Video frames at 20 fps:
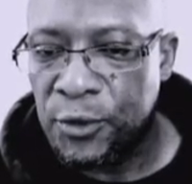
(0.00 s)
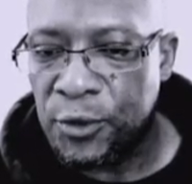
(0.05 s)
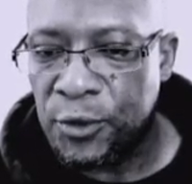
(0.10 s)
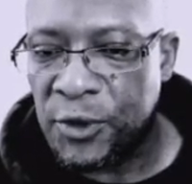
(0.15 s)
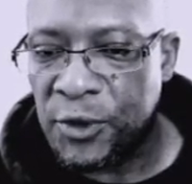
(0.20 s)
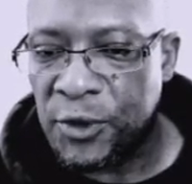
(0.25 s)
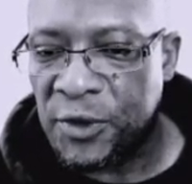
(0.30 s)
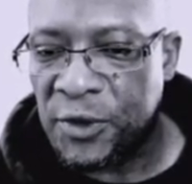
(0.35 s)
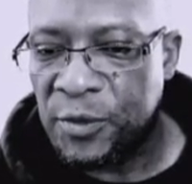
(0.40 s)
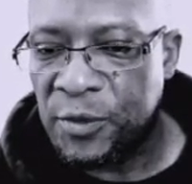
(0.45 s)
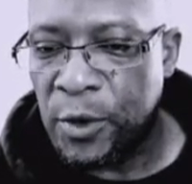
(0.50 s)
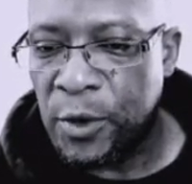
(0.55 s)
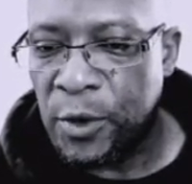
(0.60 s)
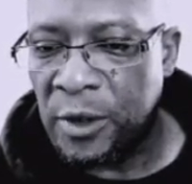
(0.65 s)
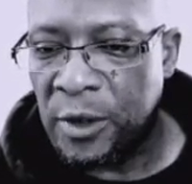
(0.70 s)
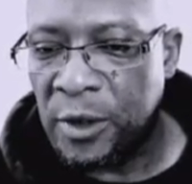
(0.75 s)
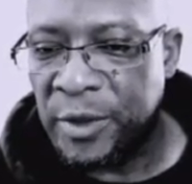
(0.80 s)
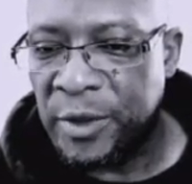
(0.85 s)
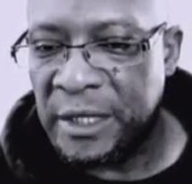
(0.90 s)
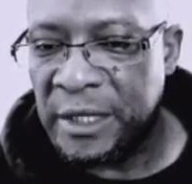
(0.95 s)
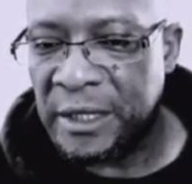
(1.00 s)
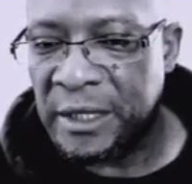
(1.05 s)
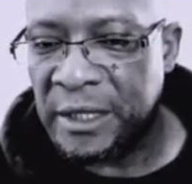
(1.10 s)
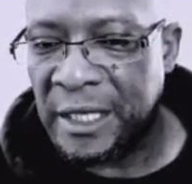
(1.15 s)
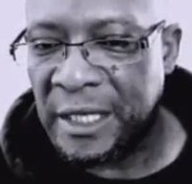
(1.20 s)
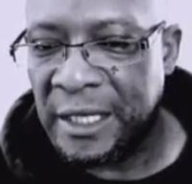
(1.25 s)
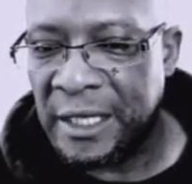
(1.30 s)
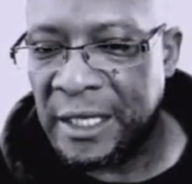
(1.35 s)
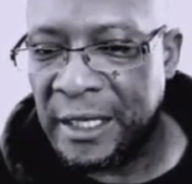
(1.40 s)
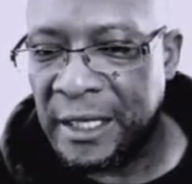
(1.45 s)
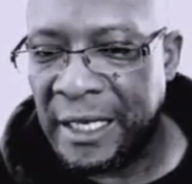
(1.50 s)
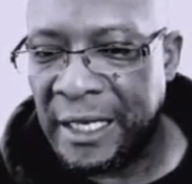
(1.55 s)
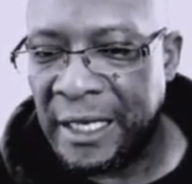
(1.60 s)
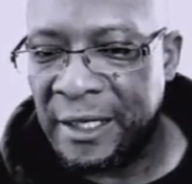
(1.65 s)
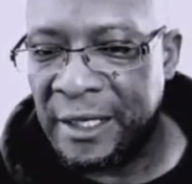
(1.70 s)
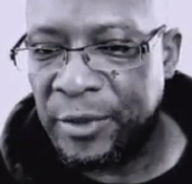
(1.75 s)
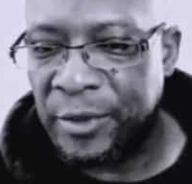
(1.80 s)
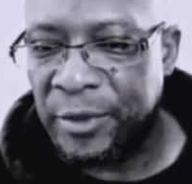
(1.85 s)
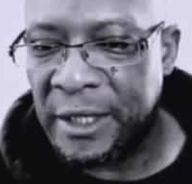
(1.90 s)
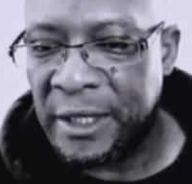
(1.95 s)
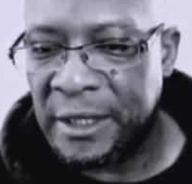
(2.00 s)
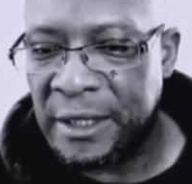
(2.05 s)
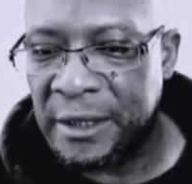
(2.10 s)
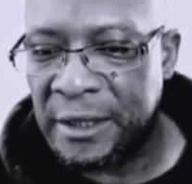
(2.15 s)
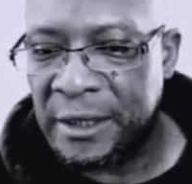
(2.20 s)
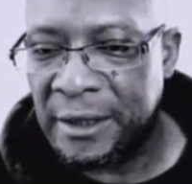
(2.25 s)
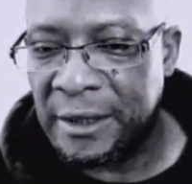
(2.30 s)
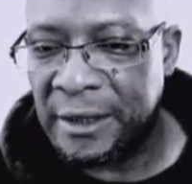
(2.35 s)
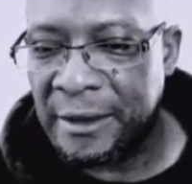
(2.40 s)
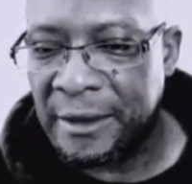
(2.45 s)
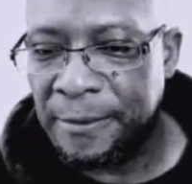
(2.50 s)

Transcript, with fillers: Smaller piece attacking a higher piece.